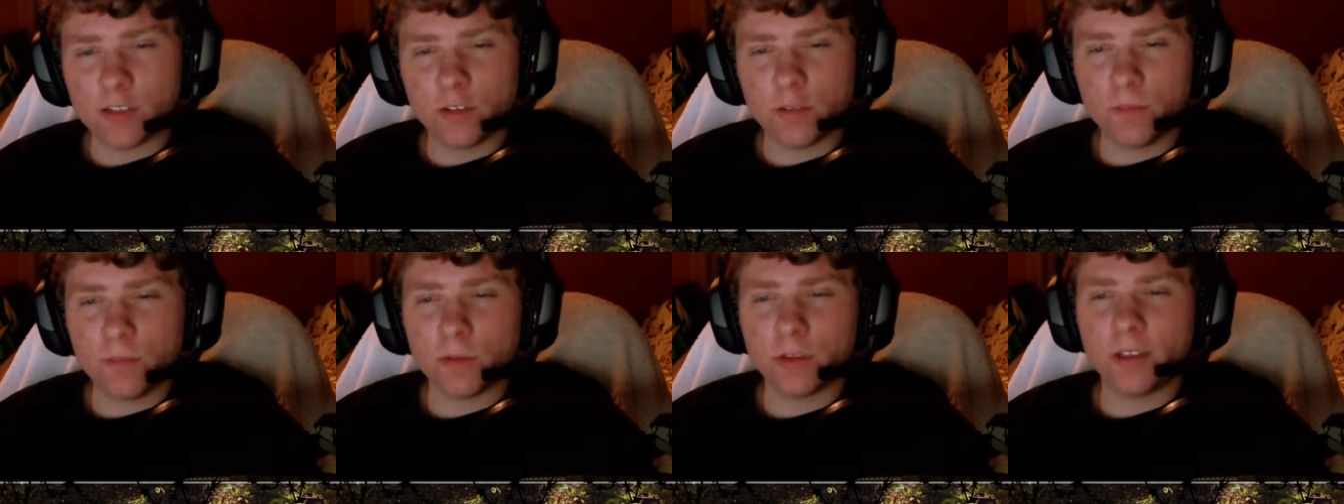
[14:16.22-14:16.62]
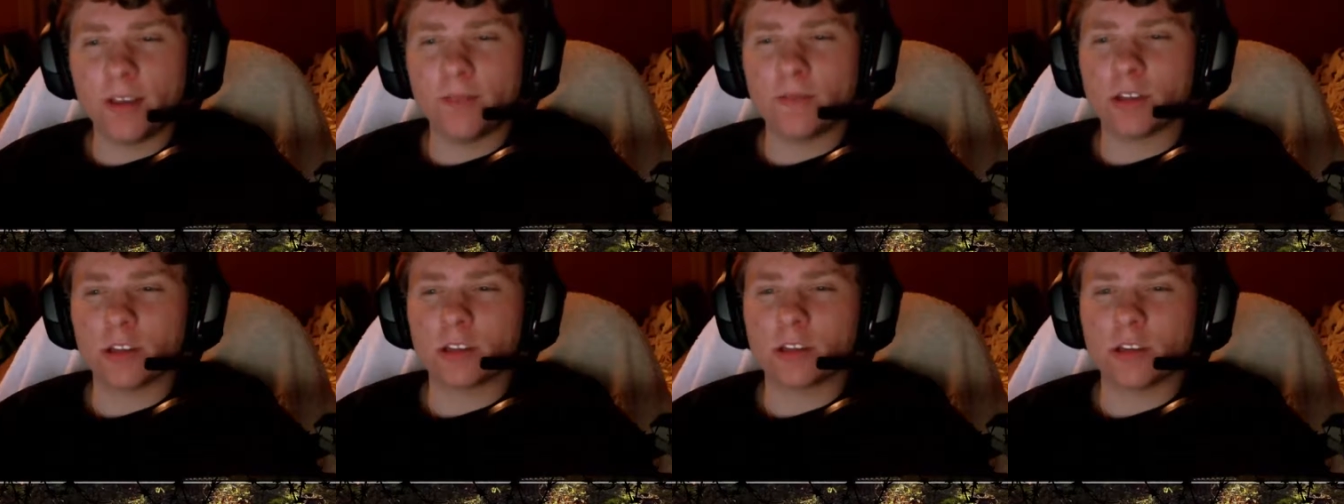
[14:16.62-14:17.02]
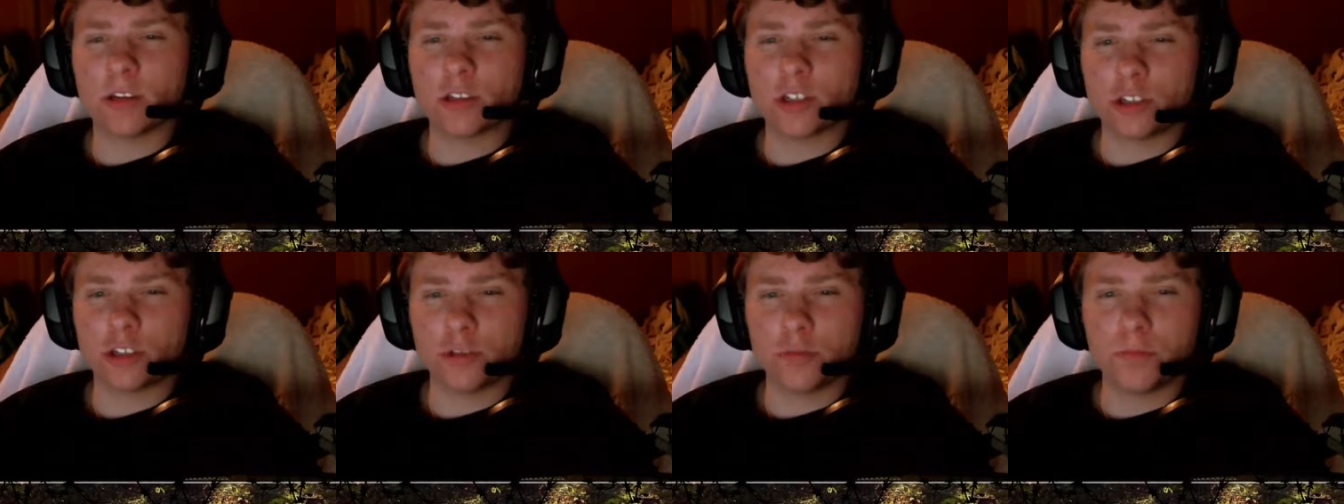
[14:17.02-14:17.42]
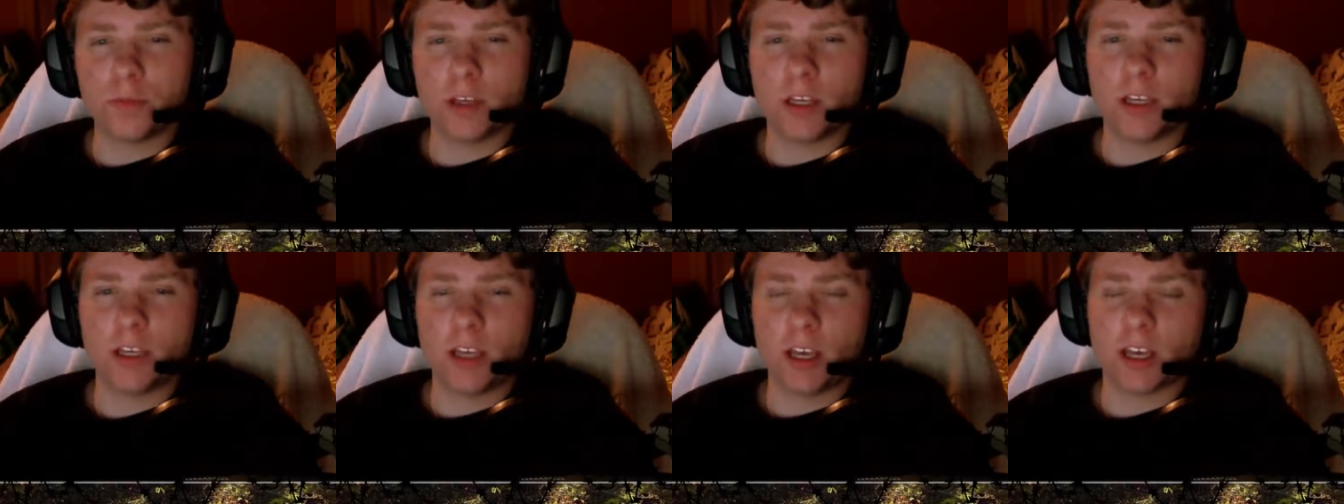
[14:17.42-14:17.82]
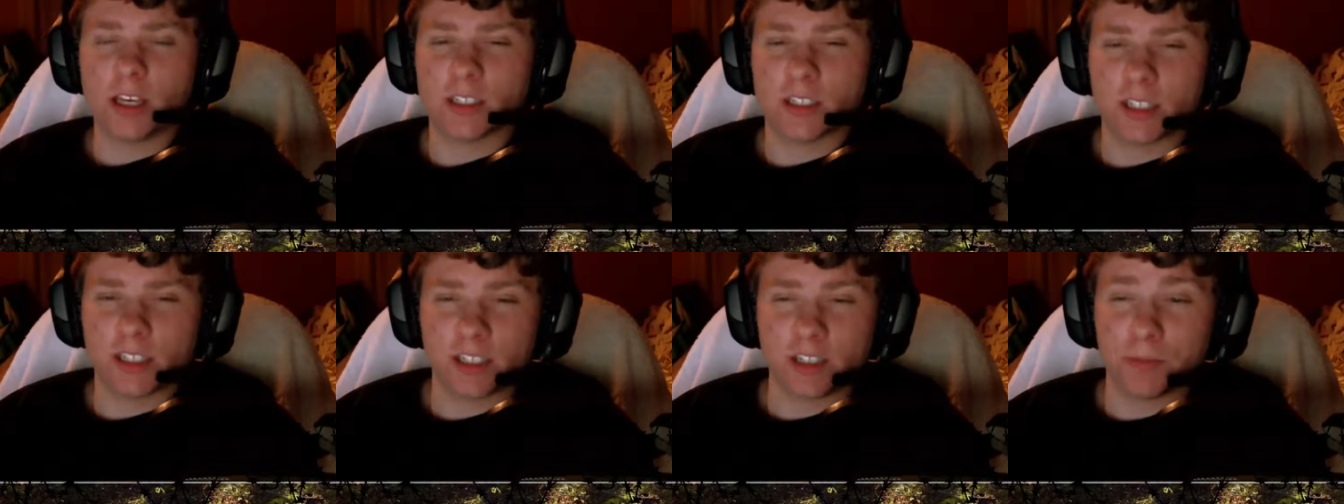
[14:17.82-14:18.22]
I do believe that there should be
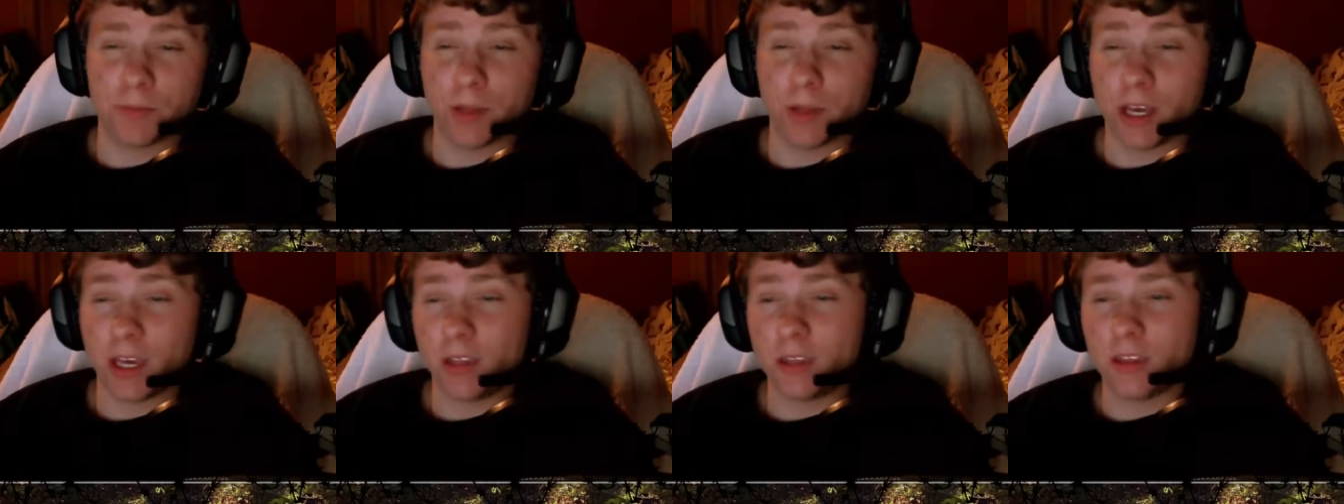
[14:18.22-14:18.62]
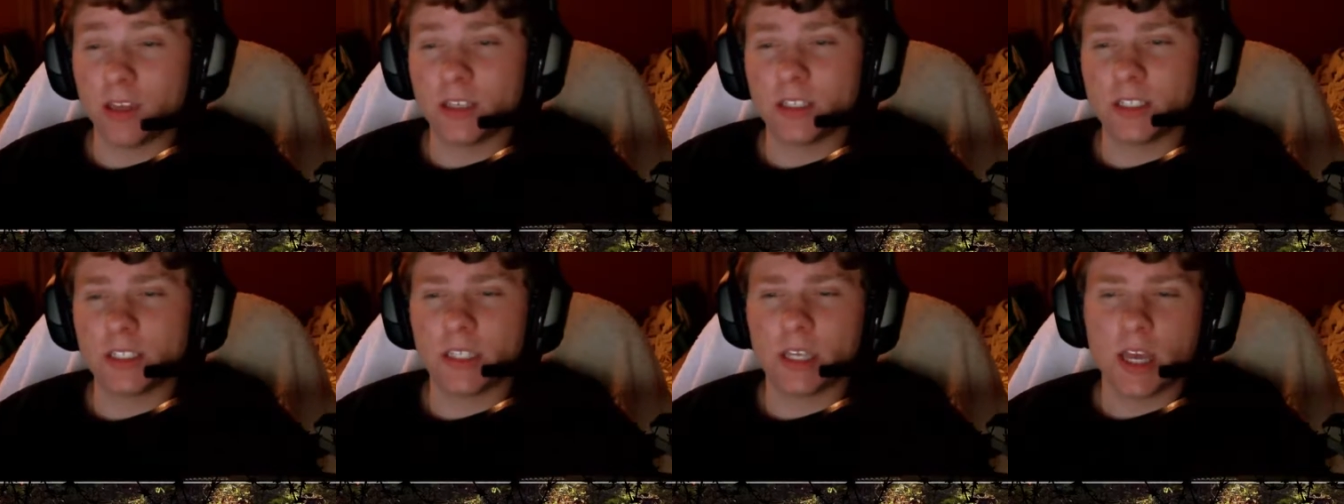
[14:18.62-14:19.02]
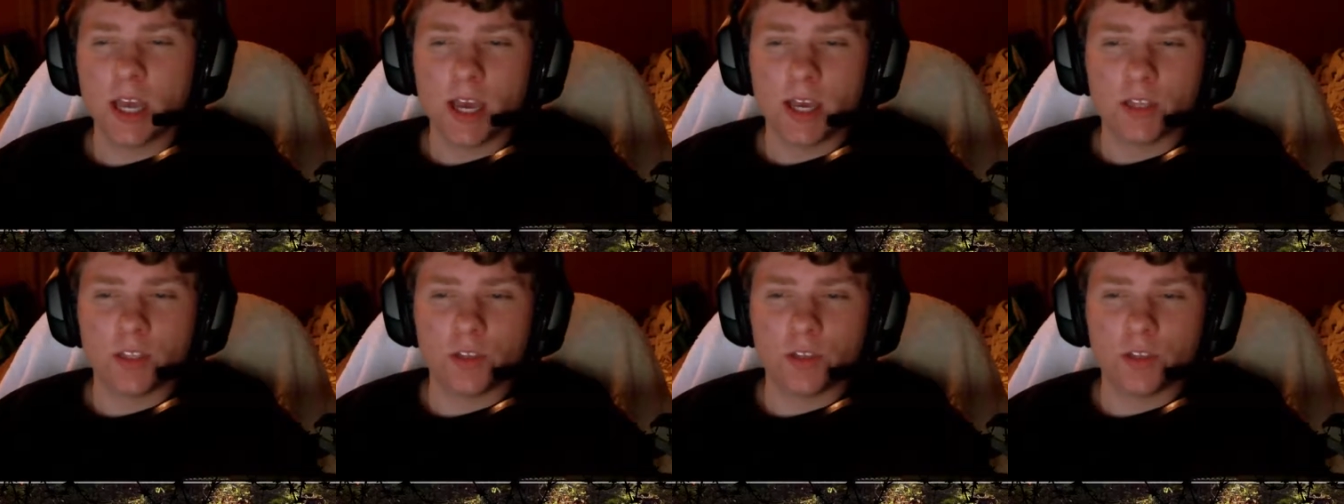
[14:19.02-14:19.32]
a system like this